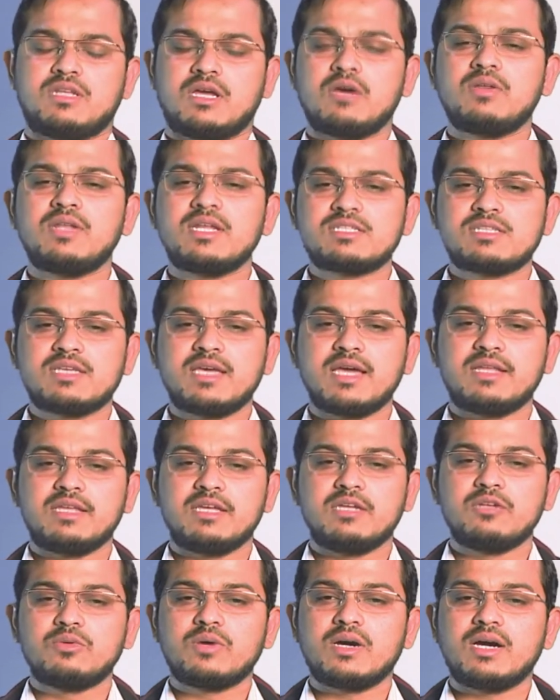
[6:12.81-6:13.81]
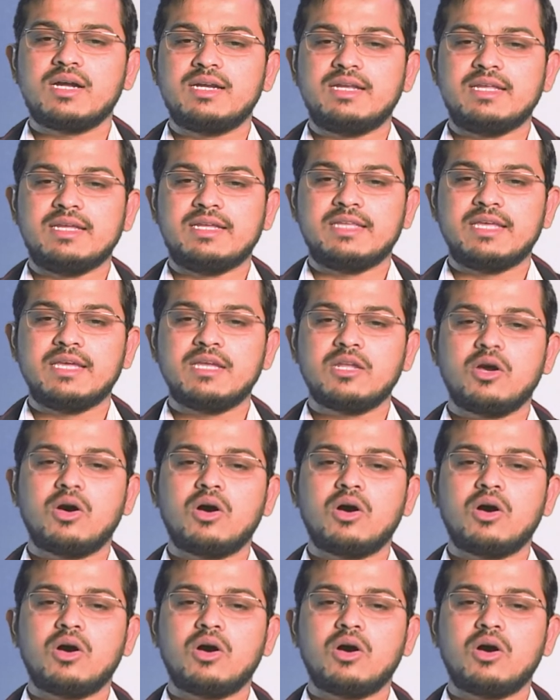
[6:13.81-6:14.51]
Now let's get into a detail